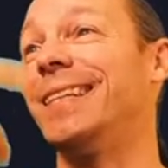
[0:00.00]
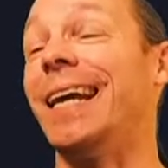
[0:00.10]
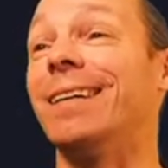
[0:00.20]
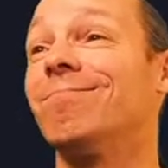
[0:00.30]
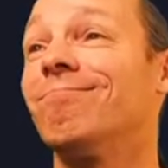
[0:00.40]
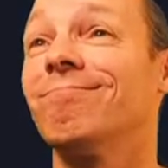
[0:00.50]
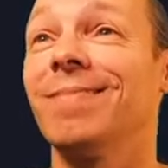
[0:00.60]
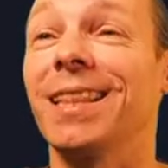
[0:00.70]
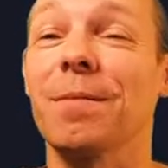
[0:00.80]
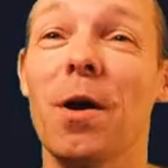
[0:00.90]
yeah,
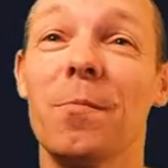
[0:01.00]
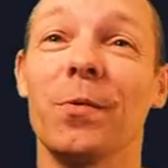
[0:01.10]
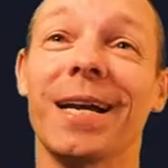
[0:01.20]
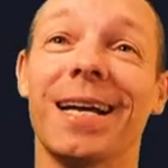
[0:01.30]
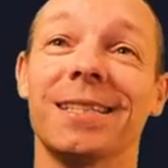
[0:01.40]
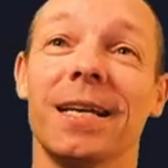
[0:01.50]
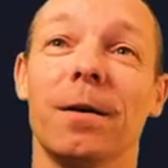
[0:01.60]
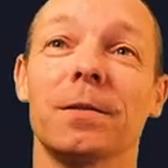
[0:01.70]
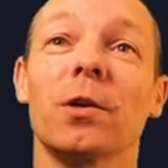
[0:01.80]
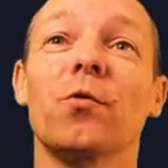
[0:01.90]
at the moment we can't
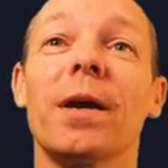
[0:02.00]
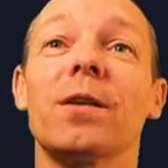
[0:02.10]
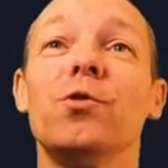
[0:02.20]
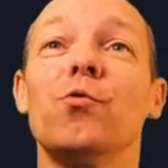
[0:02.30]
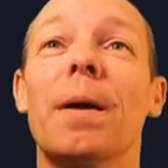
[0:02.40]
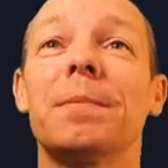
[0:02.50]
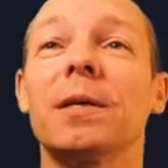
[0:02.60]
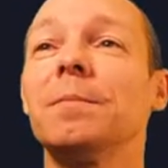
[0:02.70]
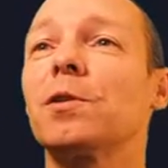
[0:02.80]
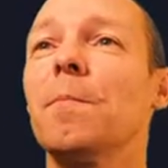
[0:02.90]
tell. So create a new rep
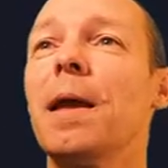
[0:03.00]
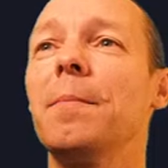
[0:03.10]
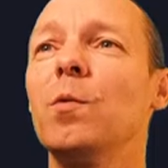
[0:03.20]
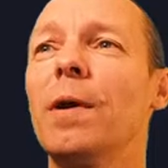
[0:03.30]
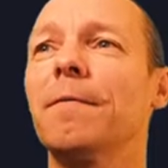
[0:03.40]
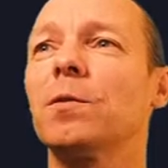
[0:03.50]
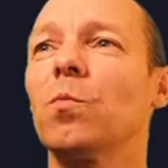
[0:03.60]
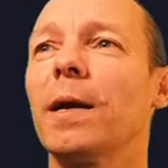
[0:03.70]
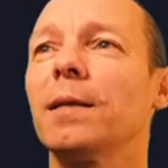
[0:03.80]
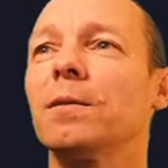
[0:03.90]
team. So maybe we have to
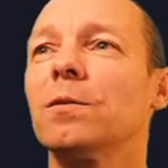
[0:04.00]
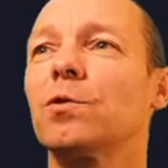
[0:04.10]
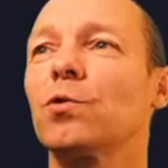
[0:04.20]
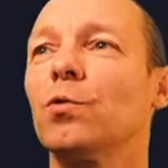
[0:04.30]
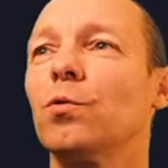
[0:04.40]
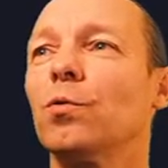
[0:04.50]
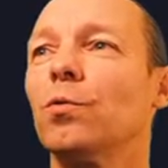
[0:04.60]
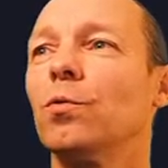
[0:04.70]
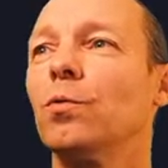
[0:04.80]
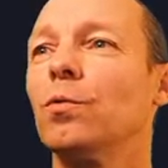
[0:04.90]
wait
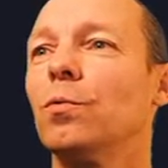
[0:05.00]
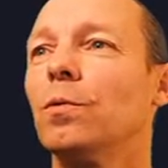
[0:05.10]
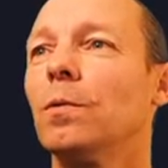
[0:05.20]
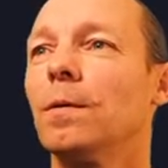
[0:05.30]
until